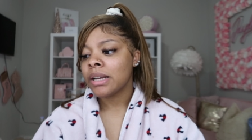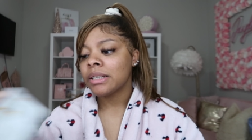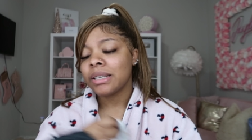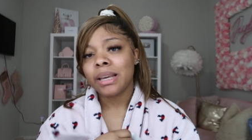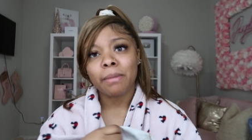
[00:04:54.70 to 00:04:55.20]

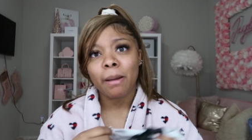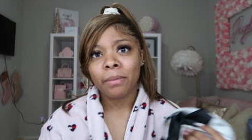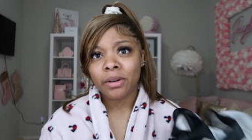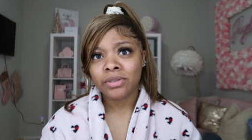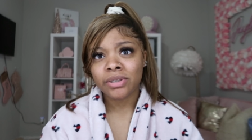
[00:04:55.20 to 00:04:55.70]
to get my
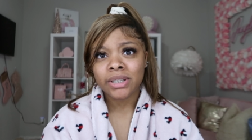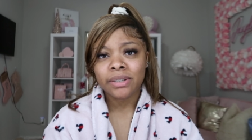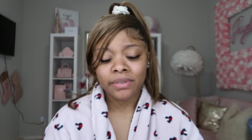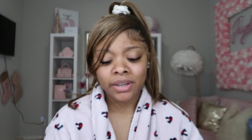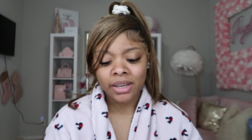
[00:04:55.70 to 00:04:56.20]
birth
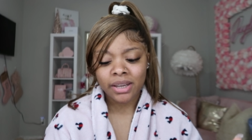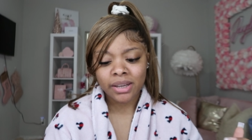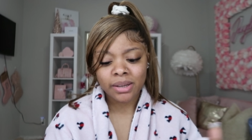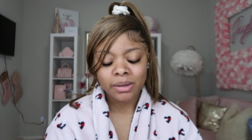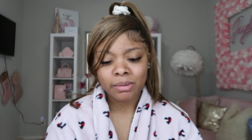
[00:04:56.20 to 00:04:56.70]

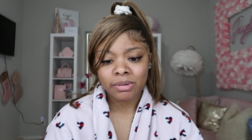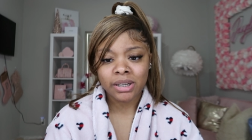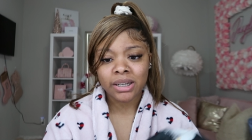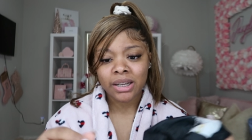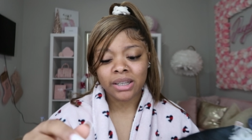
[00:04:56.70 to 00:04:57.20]
certificate
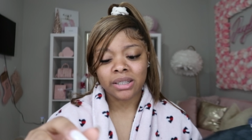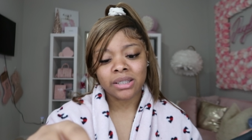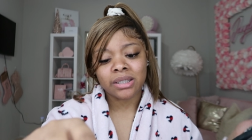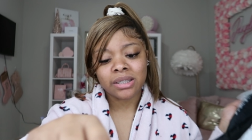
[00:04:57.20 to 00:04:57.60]
because